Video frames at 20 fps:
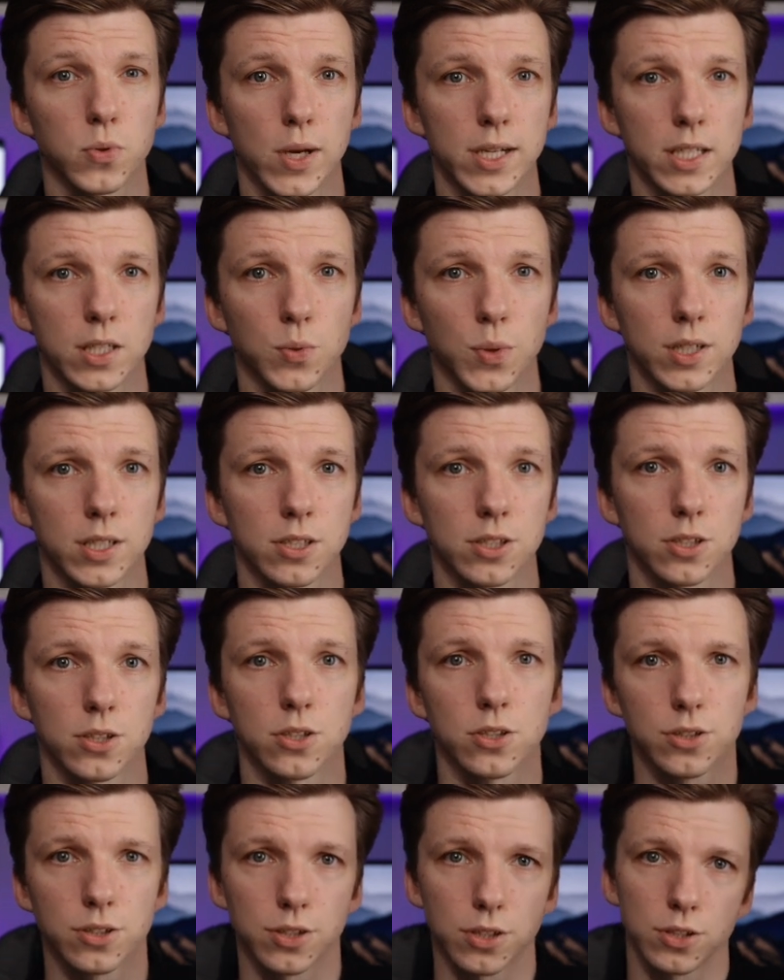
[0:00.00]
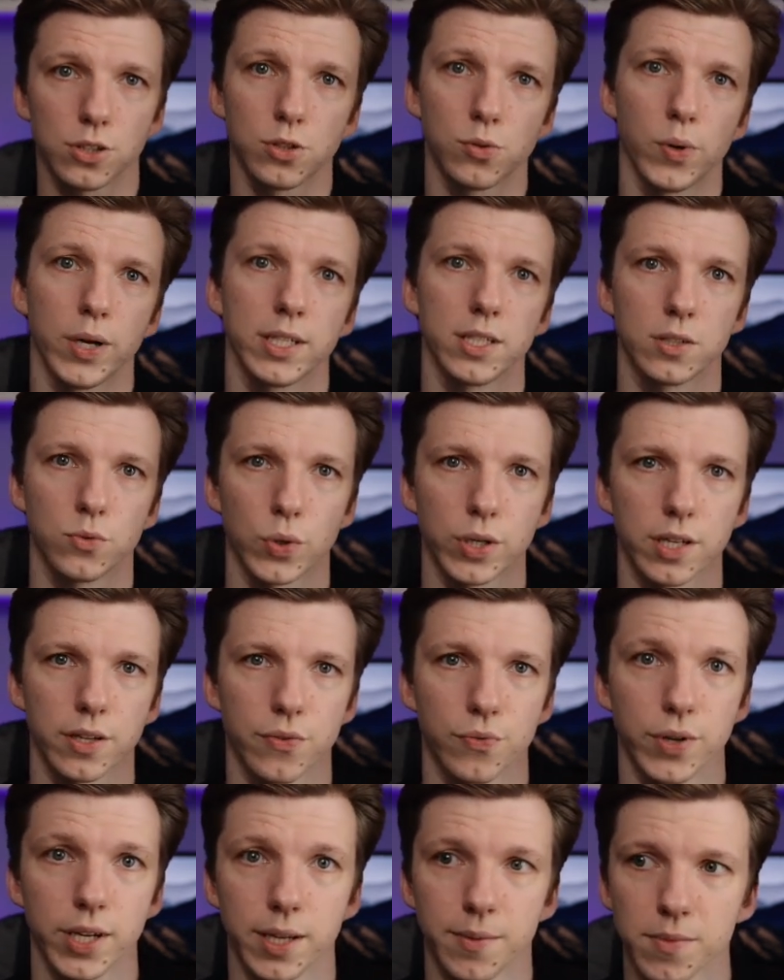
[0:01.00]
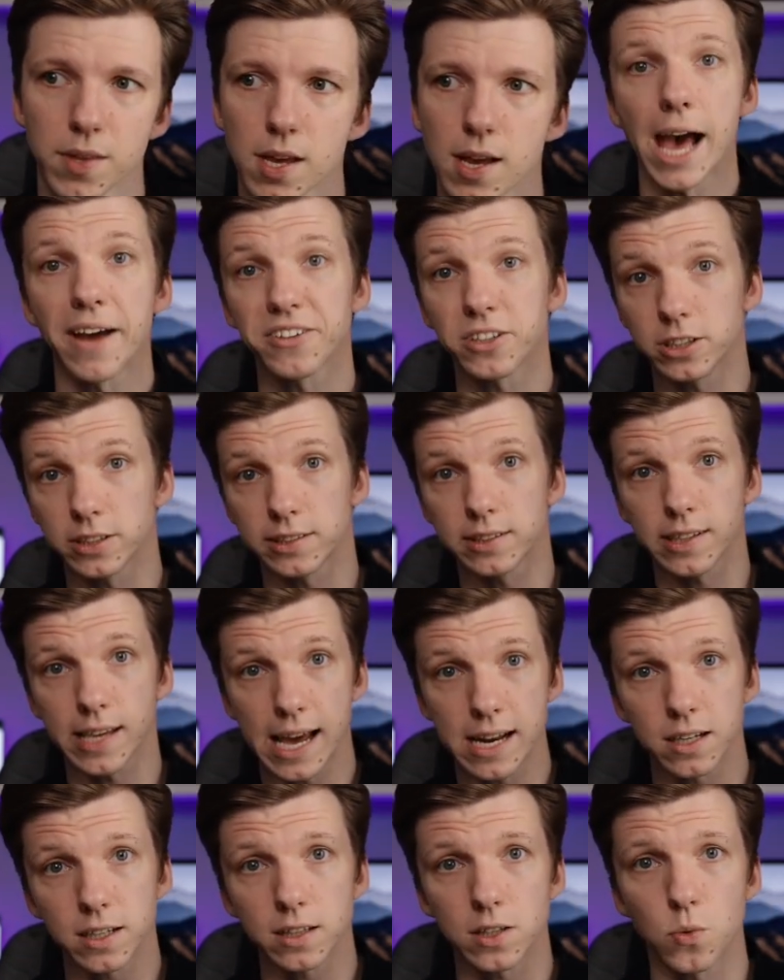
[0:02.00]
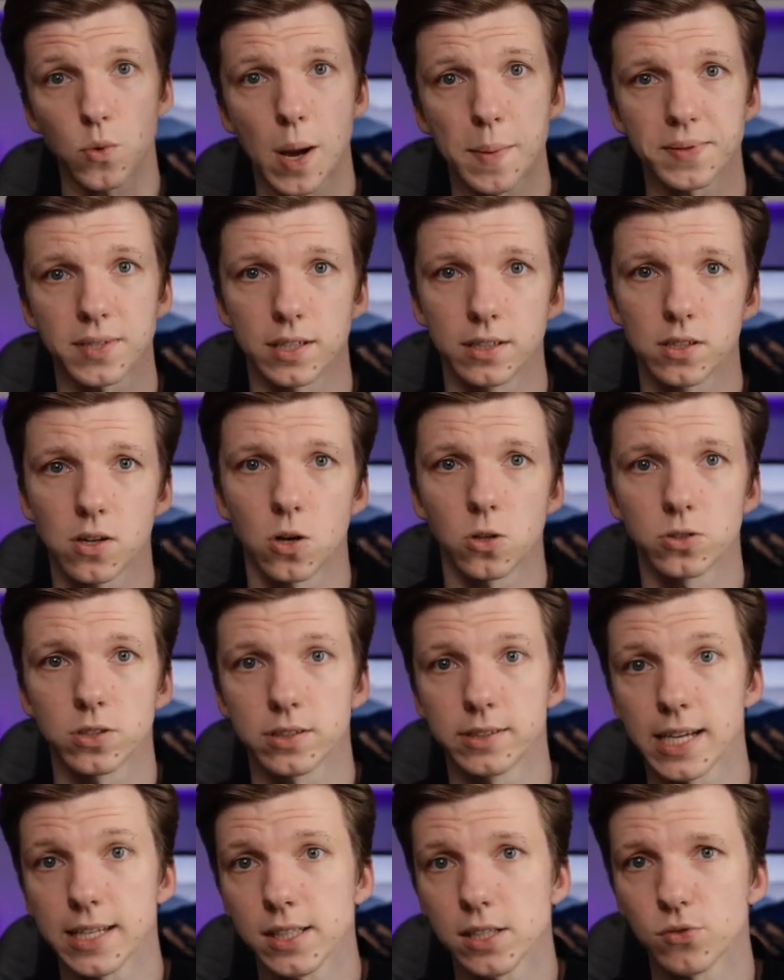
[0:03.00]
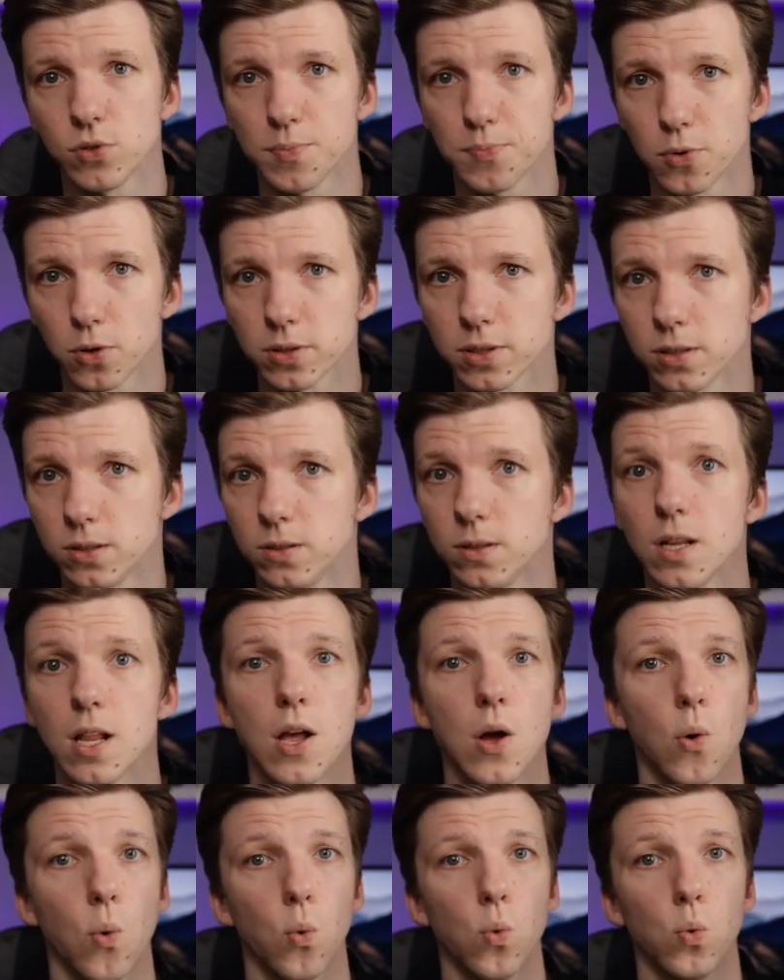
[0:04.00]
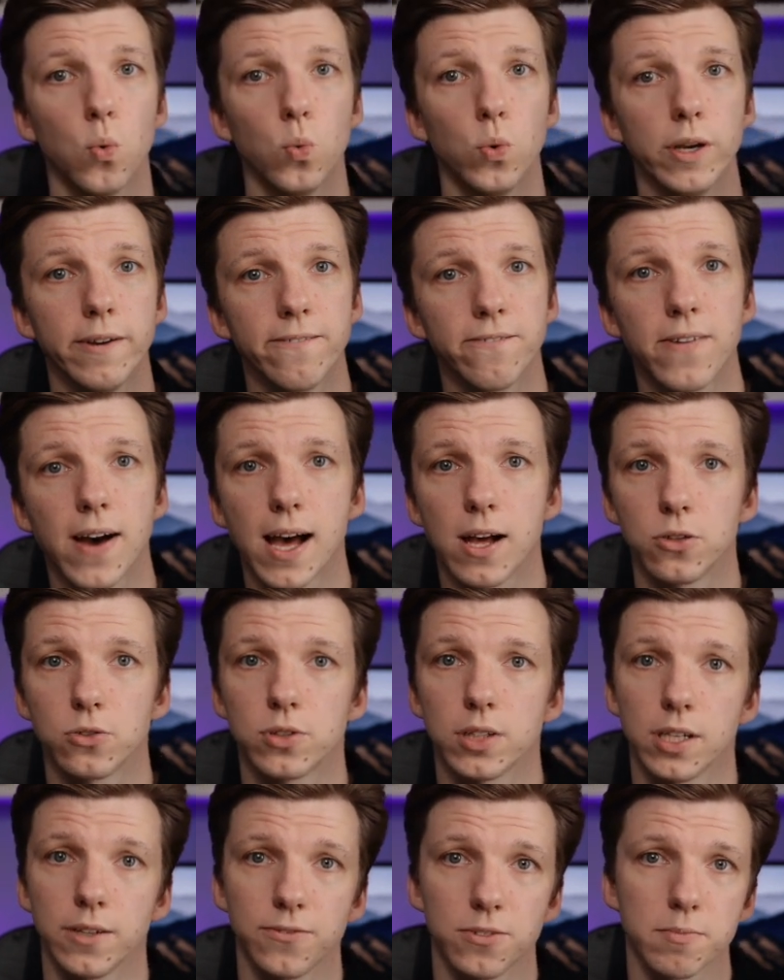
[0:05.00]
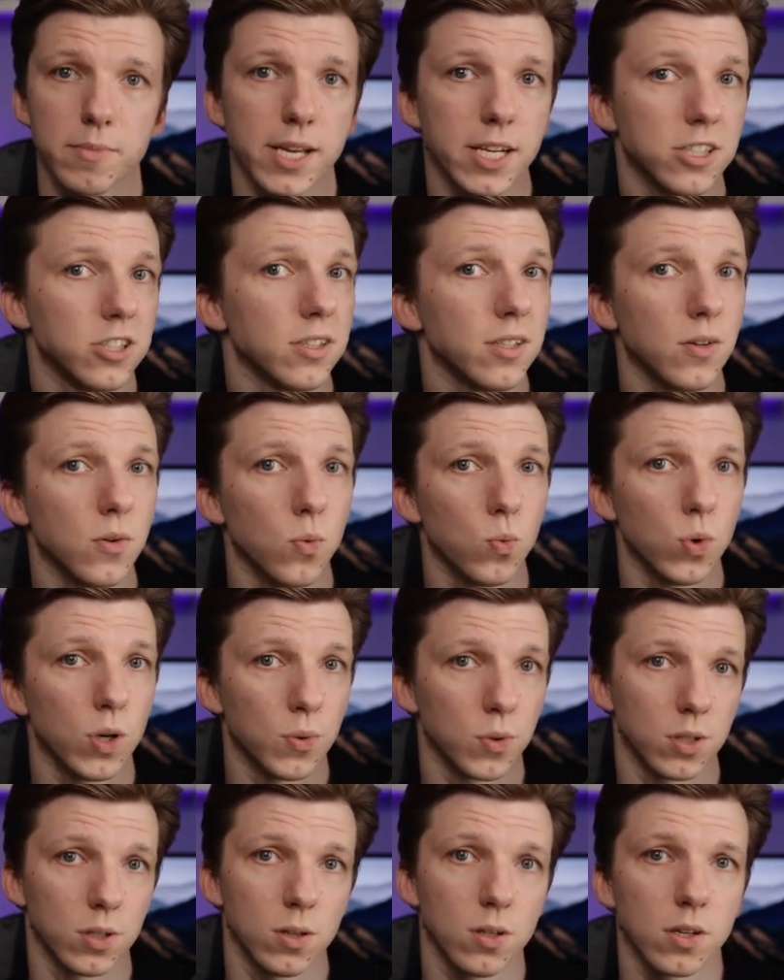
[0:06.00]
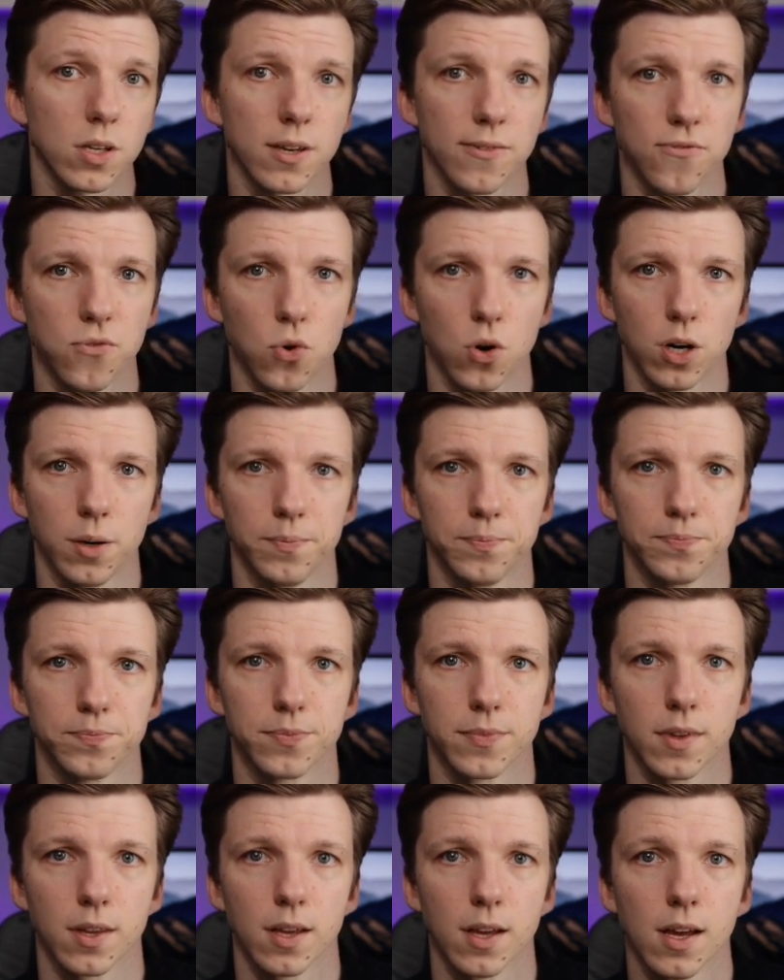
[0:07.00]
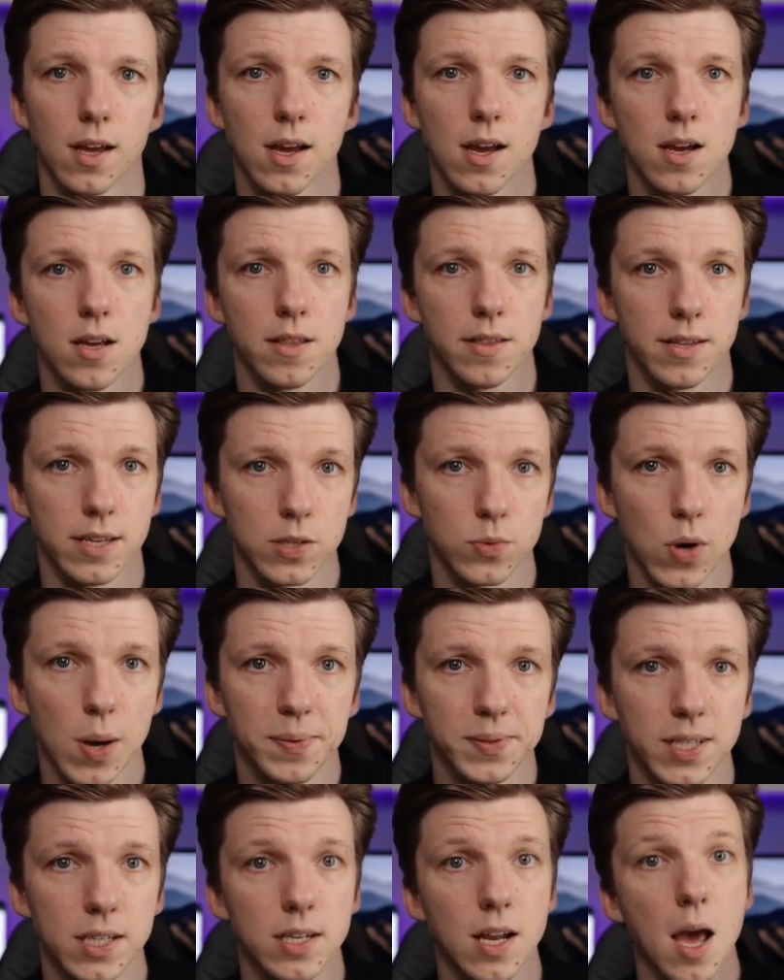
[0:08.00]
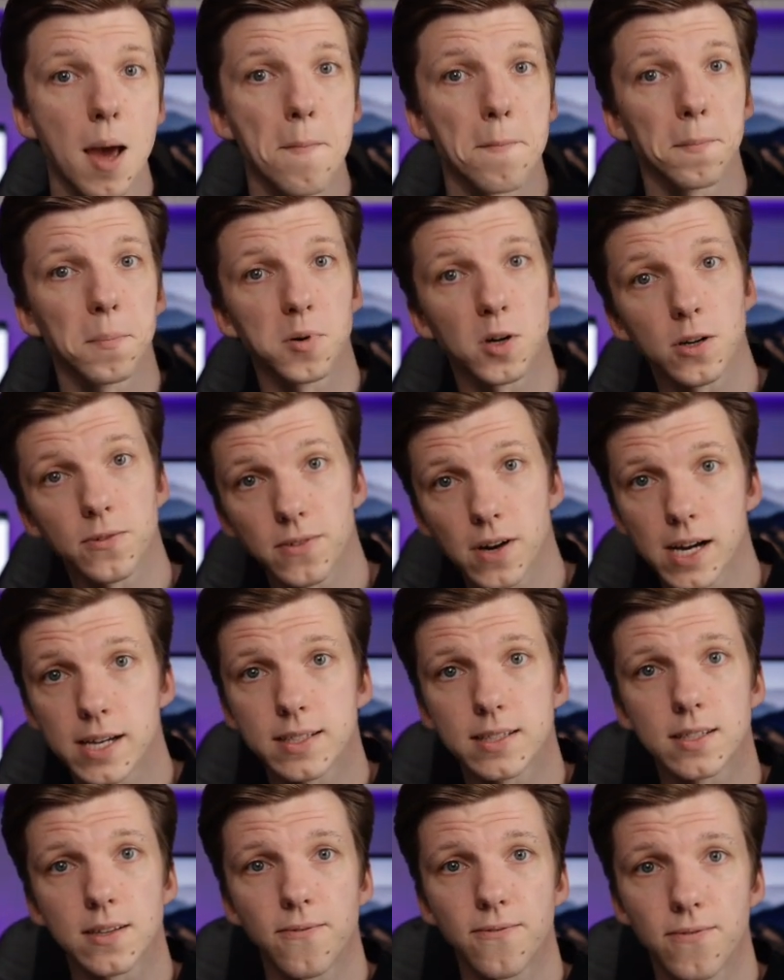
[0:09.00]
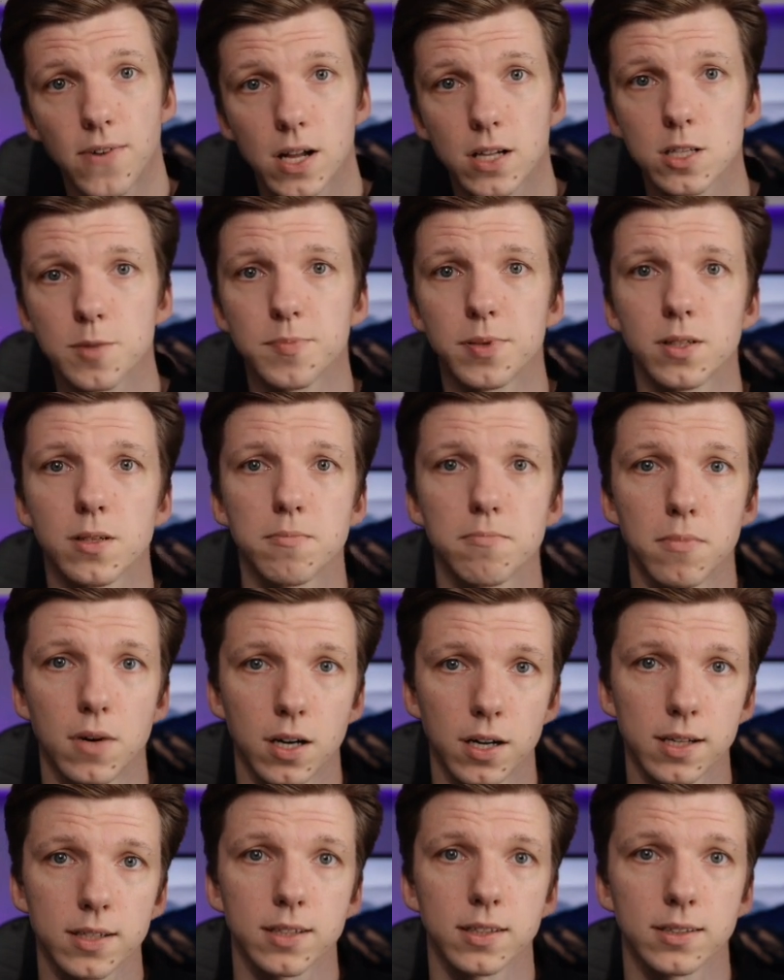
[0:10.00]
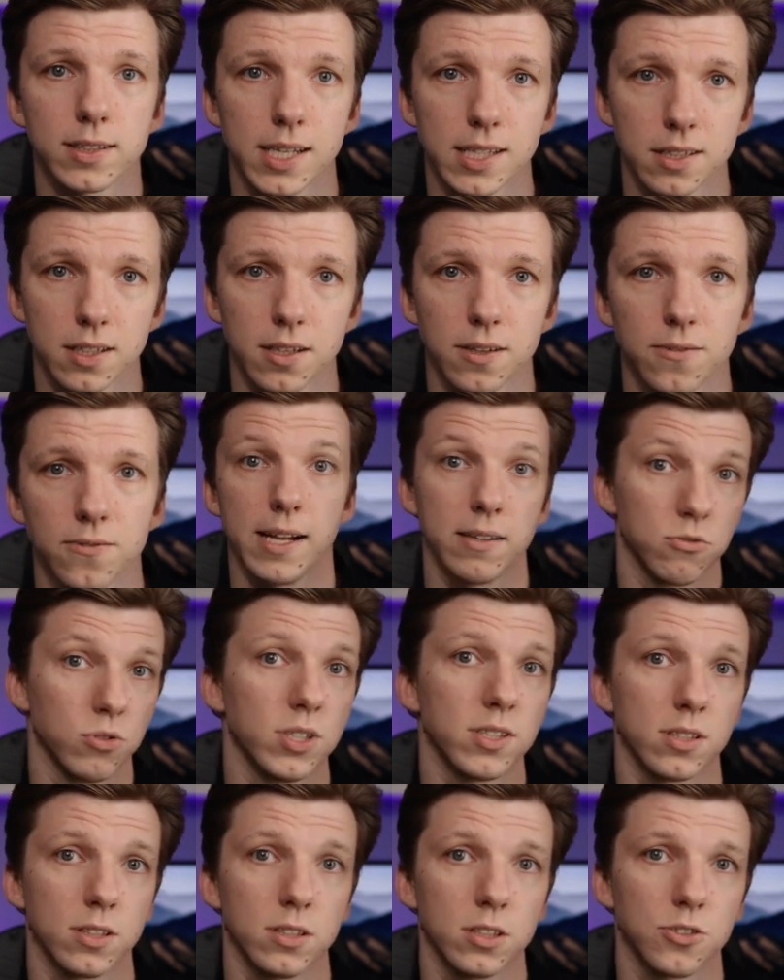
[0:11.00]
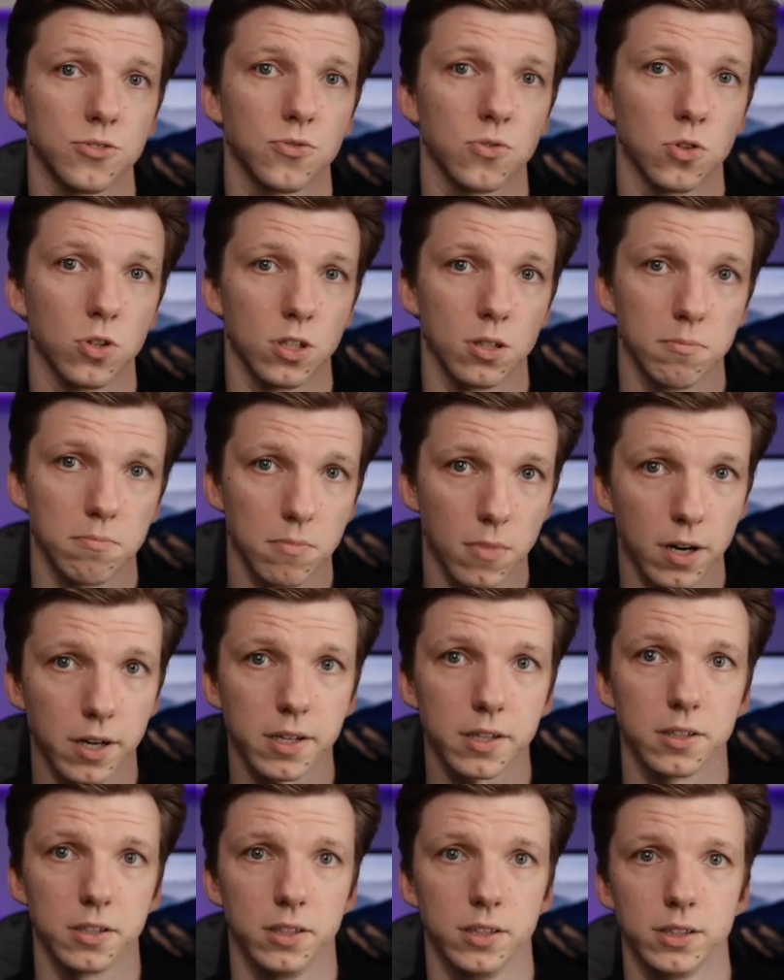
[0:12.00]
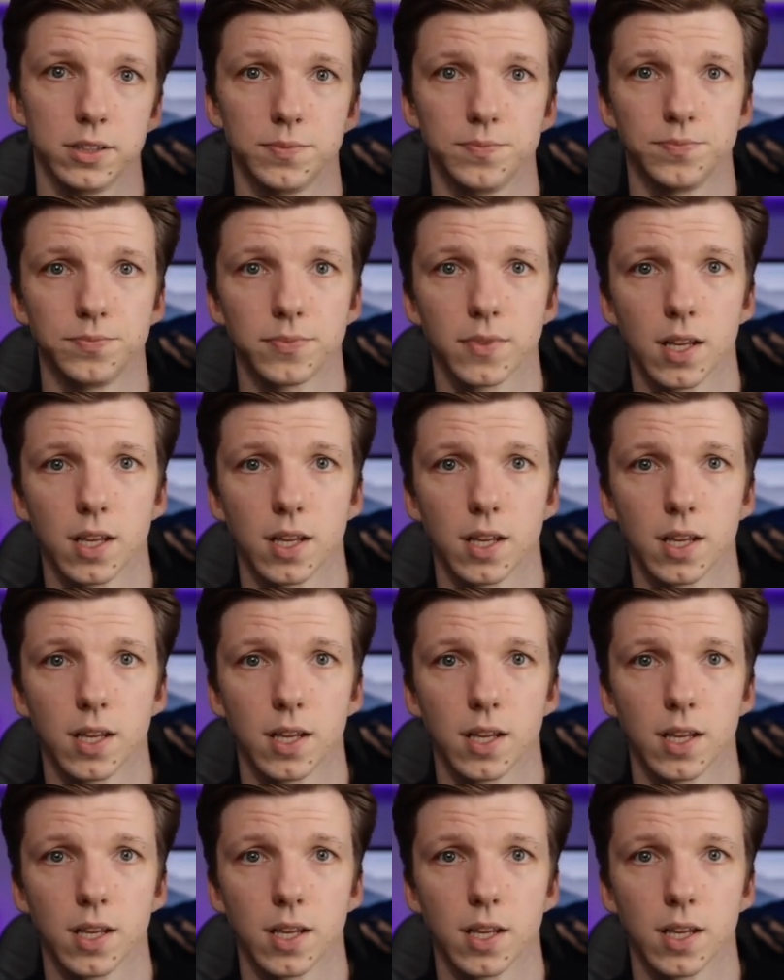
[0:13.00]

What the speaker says: 2022 to 2023. After scanning the website called Data Reportal, we found information we were looking for. This website provides valuable marketing data and research for marketers.